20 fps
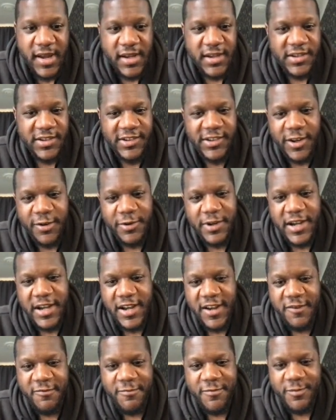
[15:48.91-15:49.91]
so
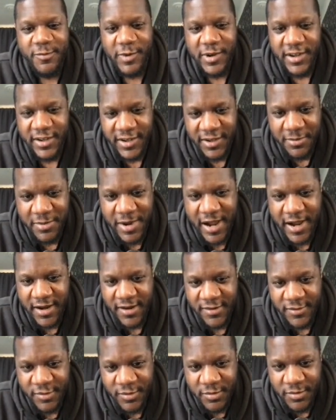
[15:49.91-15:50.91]
um, we're looking about,
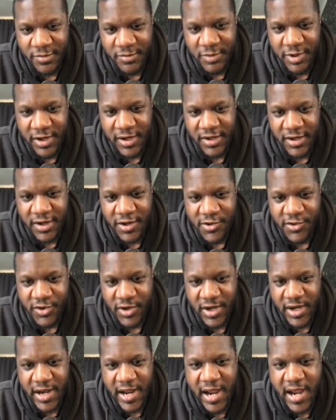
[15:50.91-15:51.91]
what,
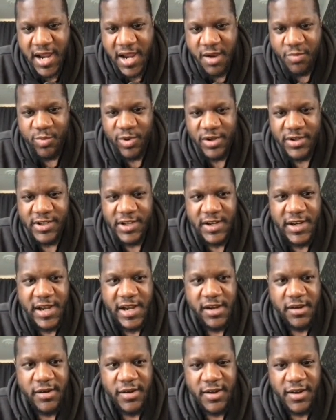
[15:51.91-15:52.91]
180 plus a
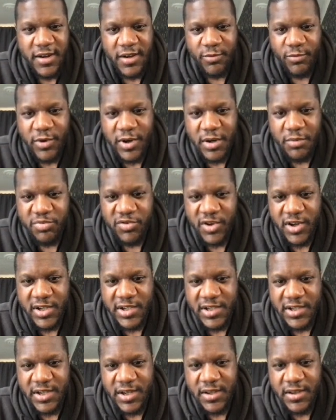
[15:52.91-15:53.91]
day while the price
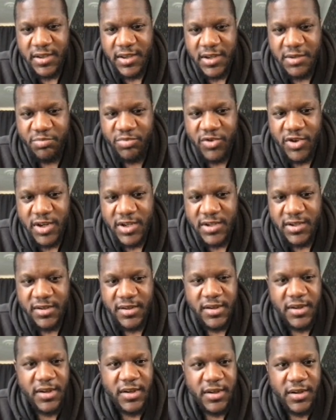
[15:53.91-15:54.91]
is at this price,
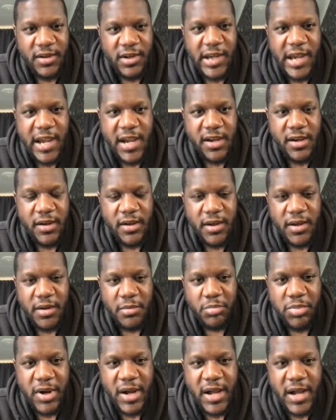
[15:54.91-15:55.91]
okay?
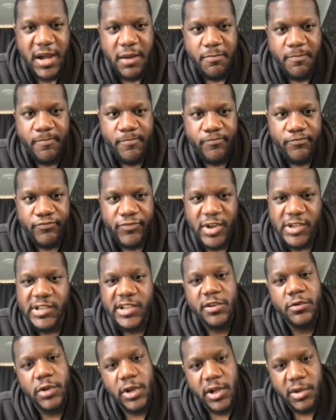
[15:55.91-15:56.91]
But um, I
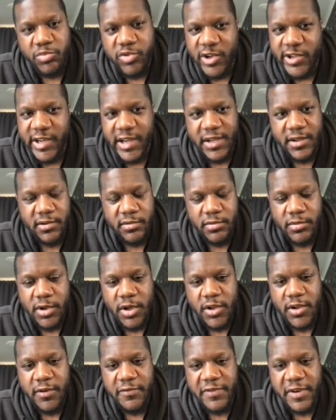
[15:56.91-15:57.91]
still like the project.
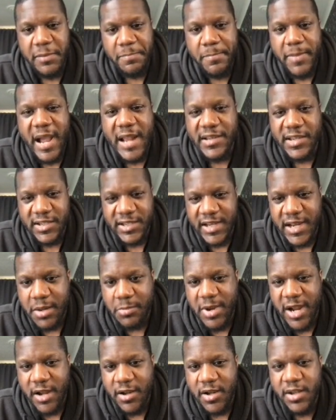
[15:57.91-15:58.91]
Got nothing bad to say
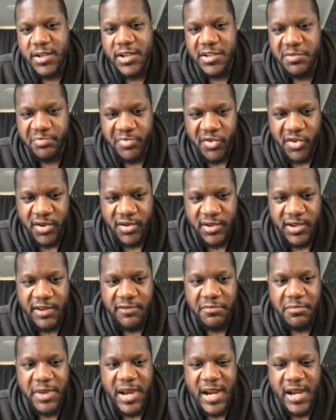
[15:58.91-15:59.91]
about it at this point.
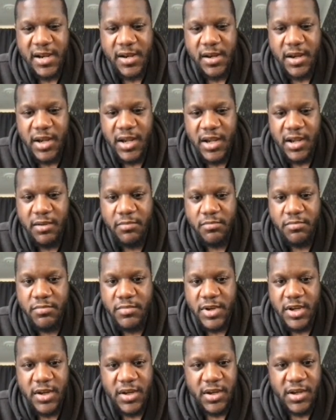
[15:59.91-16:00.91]
They've made, um,
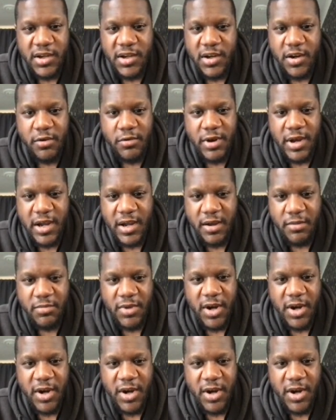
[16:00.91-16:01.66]
you know, um,